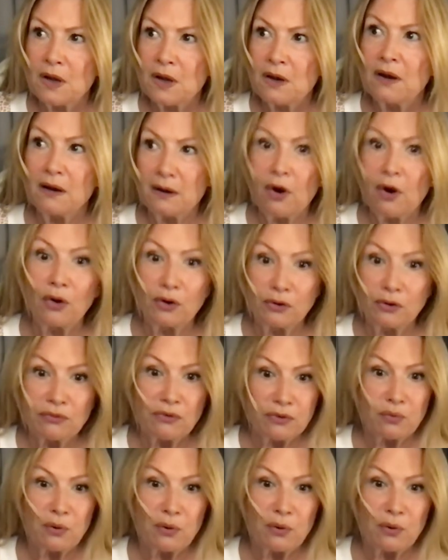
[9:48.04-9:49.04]
on the way
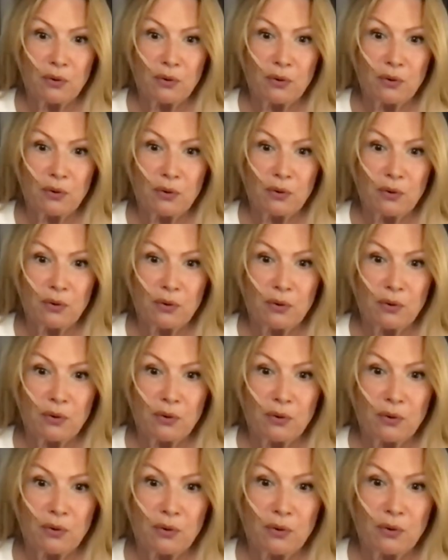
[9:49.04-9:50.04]
to get
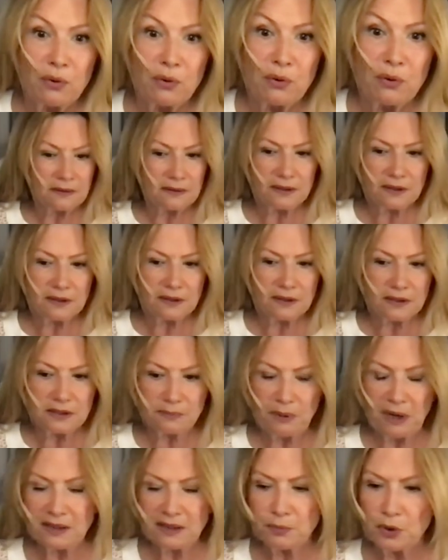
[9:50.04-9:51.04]
his
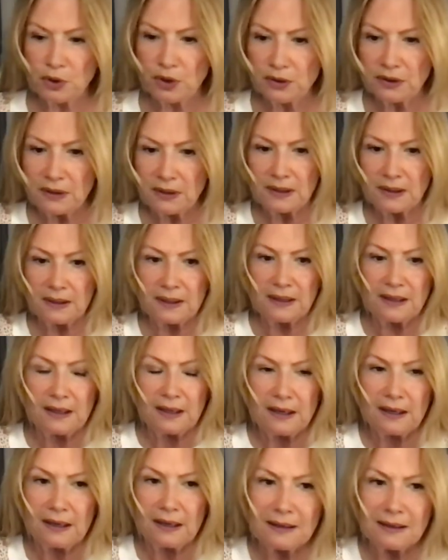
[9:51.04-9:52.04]
passport.
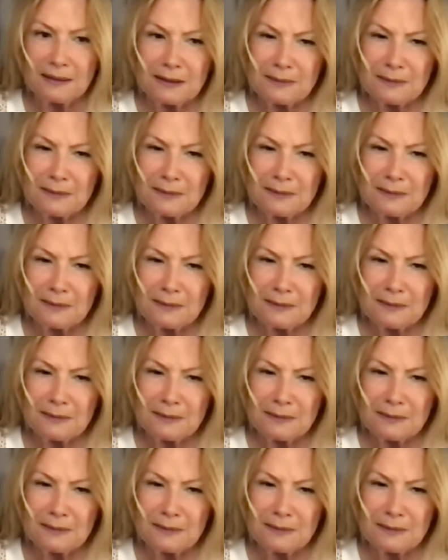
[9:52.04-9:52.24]
And